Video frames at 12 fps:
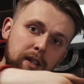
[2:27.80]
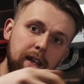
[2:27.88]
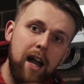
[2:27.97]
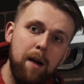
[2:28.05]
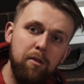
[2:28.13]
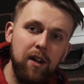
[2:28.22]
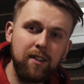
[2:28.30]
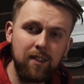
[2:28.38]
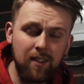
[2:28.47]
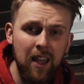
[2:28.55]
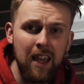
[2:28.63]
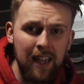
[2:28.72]
the
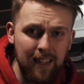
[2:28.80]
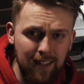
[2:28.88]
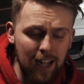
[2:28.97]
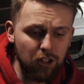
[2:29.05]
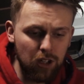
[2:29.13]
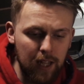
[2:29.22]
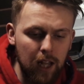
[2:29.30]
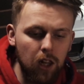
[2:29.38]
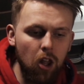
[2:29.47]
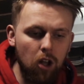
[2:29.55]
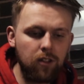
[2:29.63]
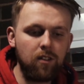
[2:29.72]
carburetors is actually a lot